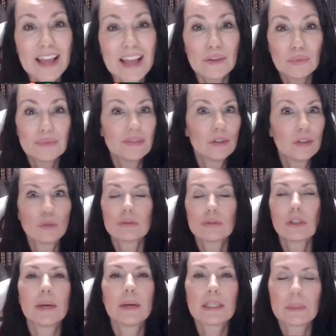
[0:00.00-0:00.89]
Those
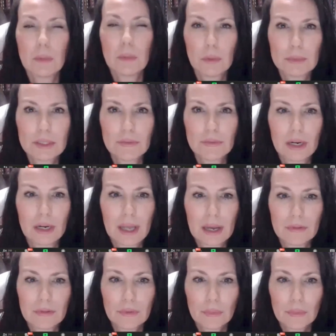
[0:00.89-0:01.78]
are the best moments of our
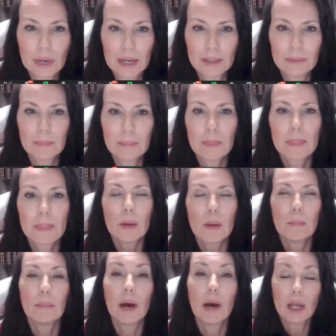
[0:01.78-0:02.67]
life, right?
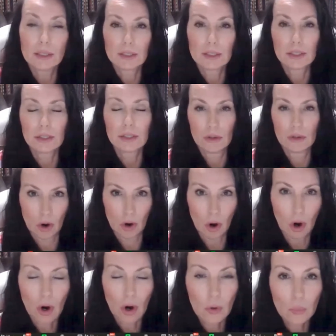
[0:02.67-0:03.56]
But
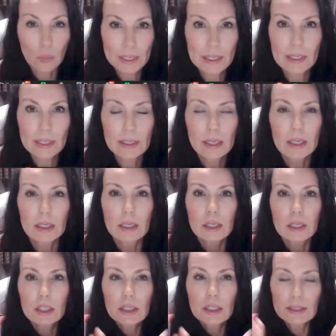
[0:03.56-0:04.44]
are we
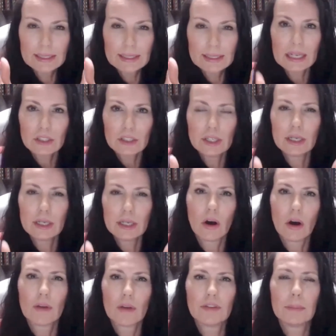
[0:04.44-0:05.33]
sectioning
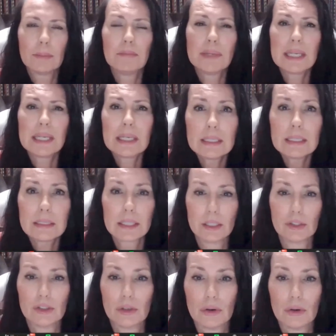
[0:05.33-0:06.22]
off and being
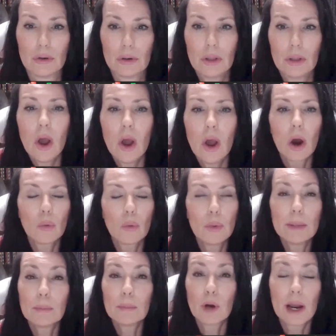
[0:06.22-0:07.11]
intentional? Are
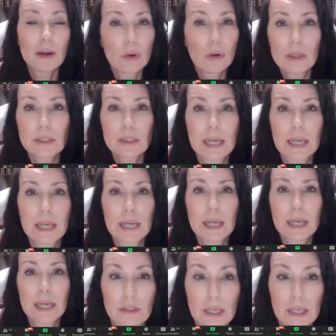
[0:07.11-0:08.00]
we
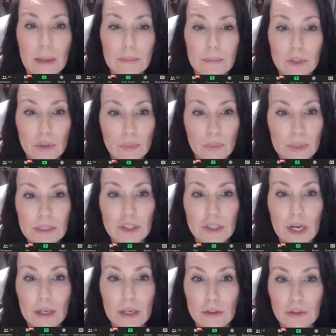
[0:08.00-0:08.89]
prioritizing our time to
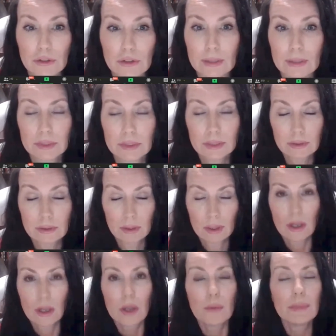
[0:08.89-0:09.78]
reach our dreams?
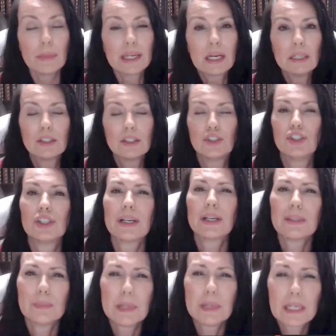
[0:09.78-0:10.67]
Because
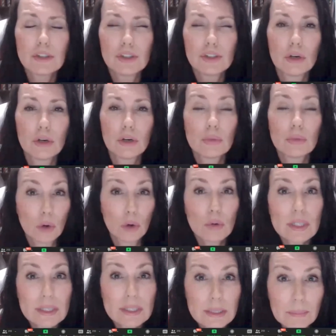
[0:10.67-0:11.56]
just because you don't
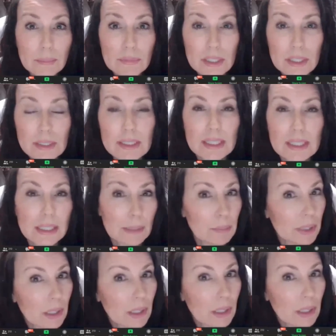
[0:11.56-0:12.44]
notice something
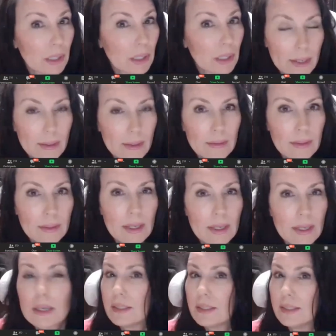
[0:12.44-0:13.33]
slipping away
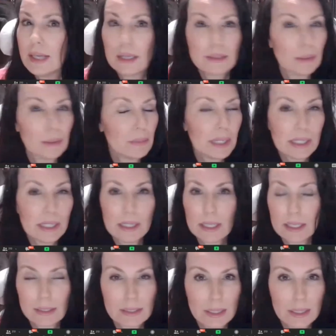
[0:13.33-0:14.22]
doesn't mean
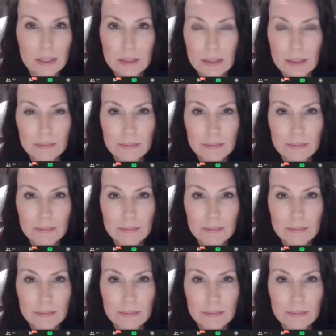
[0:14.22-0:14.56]
it isn't.